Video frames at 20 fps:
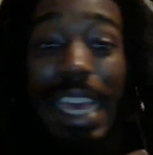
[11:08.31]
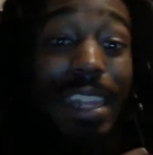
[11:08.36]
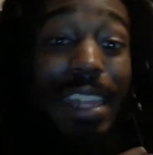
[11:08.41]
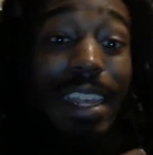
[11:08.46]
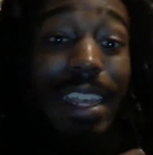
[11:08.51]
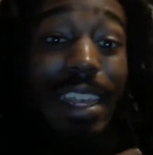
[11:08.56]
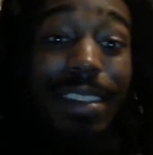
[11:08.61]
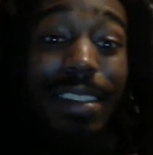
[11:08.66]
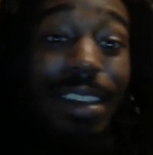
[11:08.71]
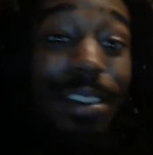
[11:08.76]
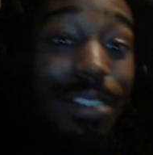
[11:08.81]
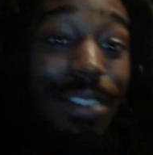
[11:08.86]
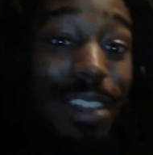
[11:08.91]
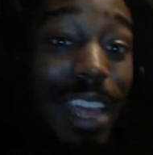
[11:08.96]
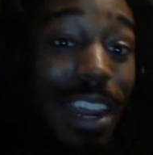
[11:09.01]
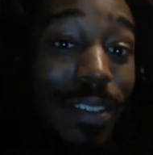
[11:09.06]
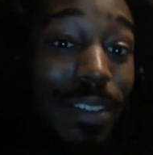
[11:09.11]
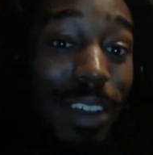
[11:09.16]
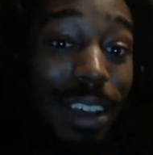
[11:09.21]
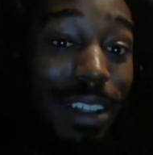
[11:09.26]
That tells a
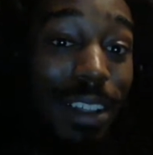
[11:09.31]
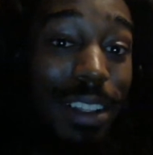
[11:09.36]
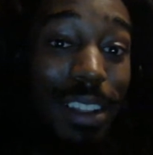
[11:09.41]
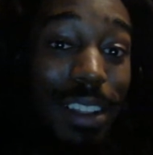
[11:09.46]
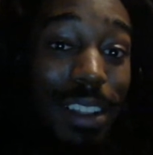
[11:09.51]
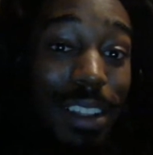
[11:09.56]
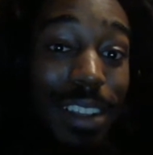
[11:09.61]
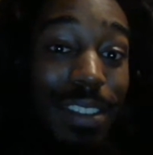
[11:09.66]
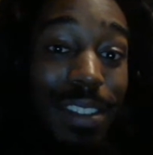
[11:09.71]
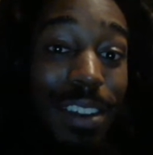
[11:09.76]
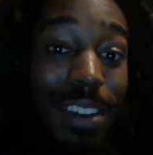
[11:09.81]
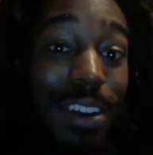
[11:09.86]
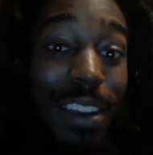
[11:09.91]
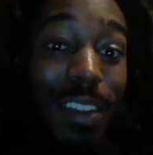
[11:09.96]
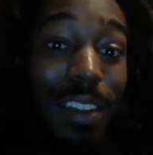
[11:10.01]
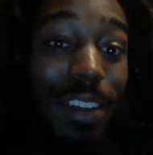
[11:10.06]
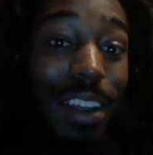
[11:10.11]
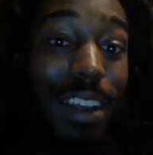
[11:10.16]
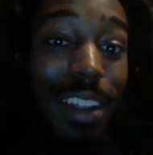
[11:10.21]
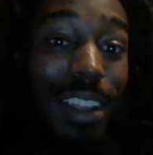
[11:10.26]
lot about. It's
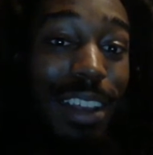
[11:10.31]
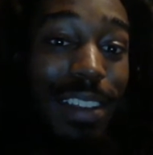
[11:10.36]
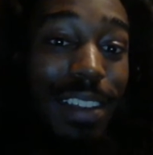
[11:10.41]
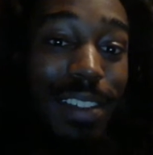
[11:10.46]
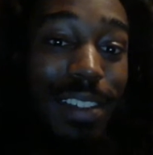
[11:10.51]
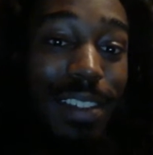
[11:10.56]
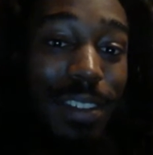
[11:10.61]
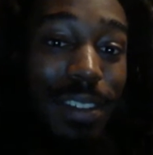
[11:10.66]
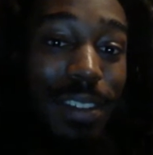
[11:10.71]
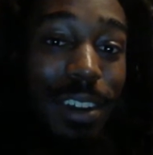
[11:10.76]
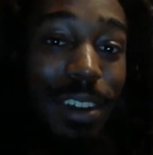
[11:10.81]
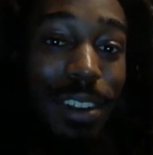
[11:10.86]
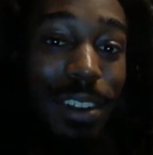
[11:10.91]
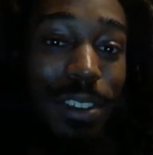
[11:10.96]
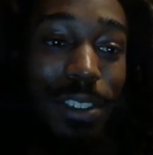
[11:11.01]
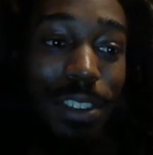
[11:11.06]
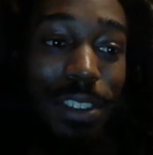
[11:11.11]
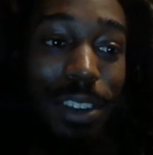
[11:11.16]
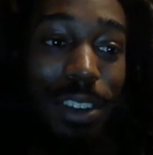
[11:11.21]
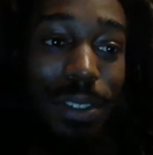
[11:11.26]
talking about a lot of stuff. And all
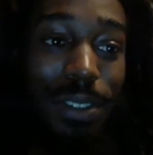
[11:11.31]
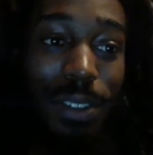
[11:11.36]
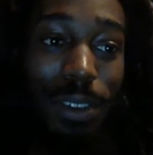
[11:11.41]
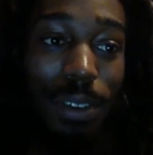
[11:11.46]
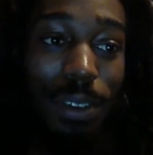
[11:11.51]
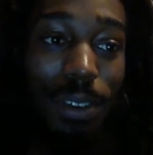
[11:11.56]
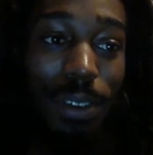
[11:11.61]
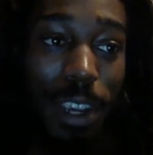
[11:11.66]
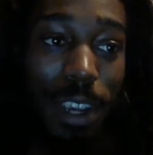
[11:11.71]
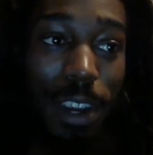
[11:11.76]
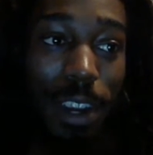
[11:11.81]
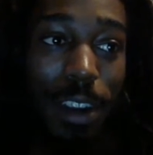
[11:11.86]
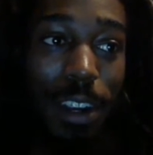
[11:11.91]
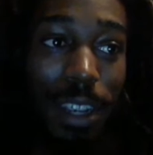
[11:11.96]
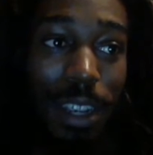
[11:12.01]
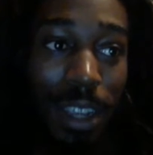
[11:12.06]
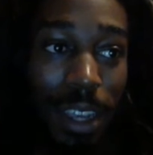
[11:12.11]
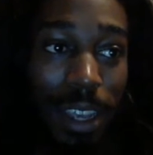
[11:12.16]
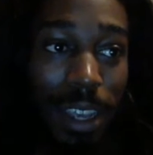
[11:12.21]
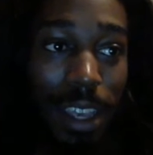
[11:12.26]
those shows are very